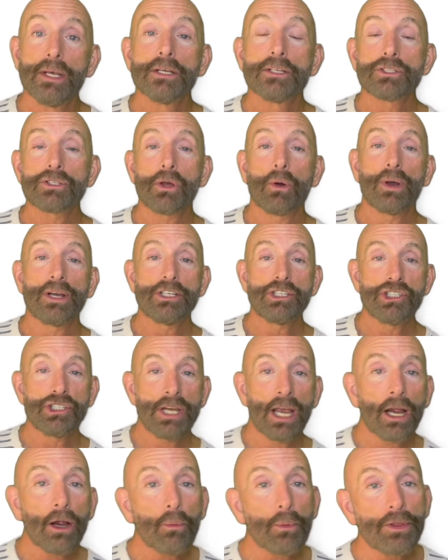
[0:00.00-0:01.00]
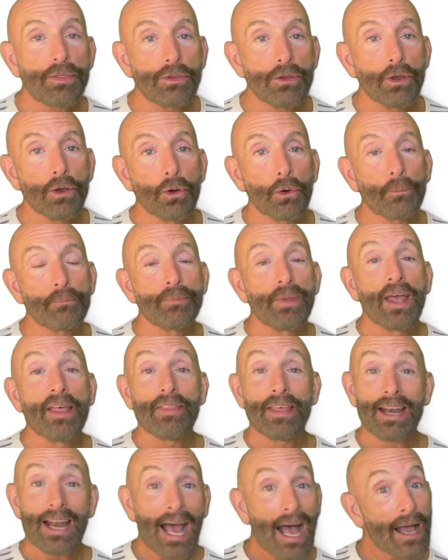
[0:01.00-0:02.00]
So I share with you
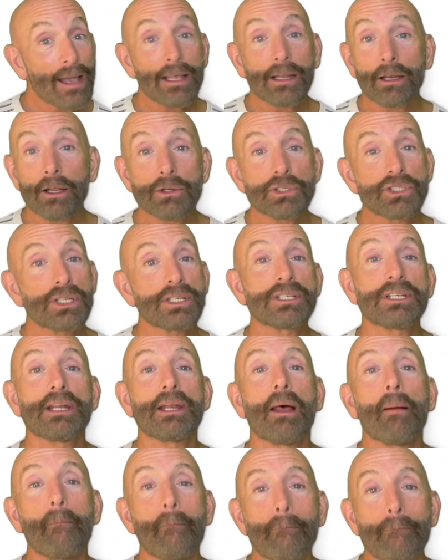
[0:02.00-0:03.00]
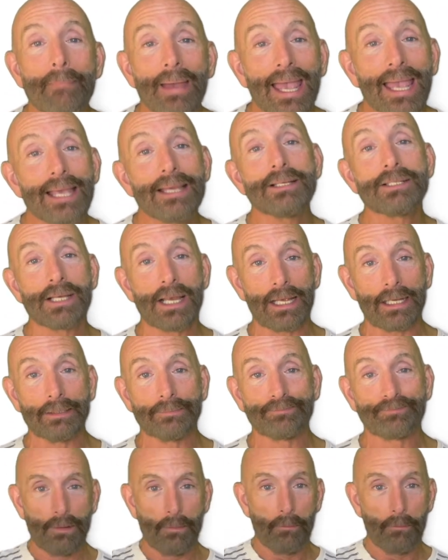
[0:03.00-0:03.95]
that allulose is an amazing